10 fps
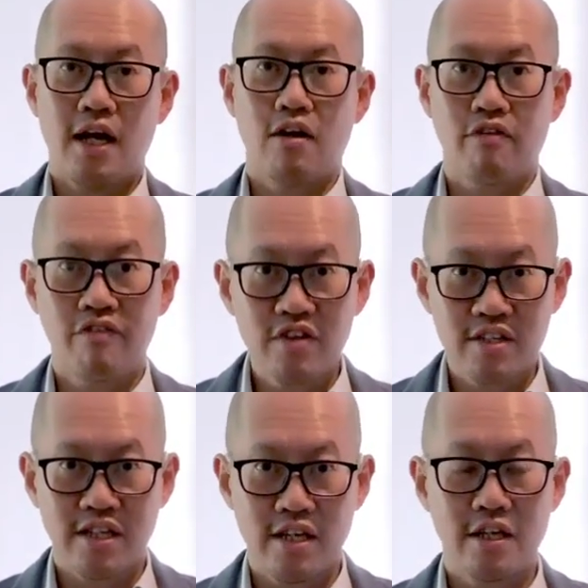and
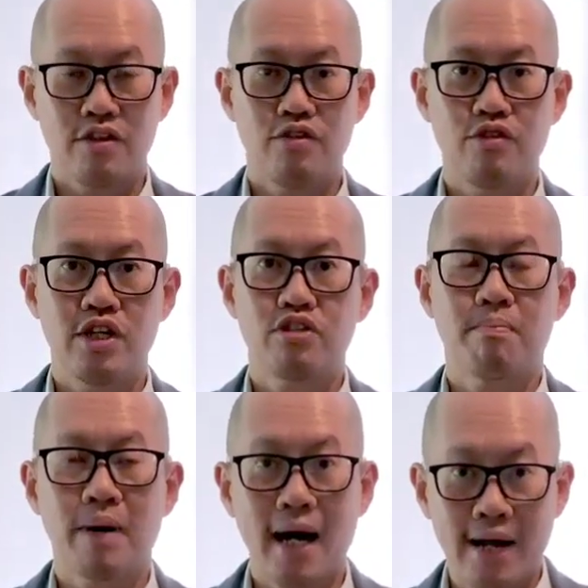obviously you need to
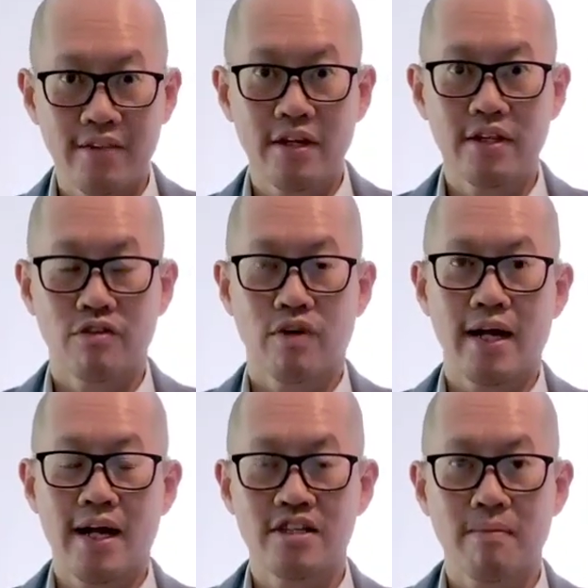partner the
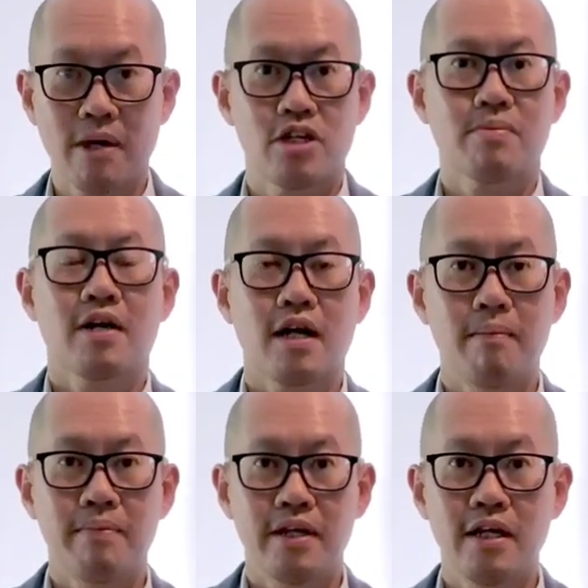right asset management
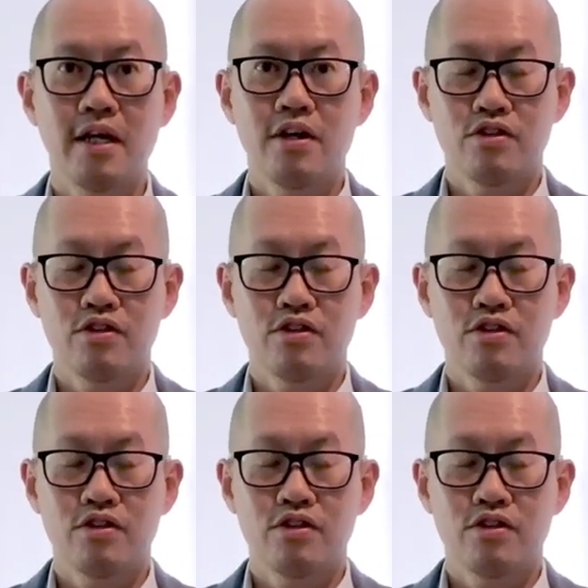company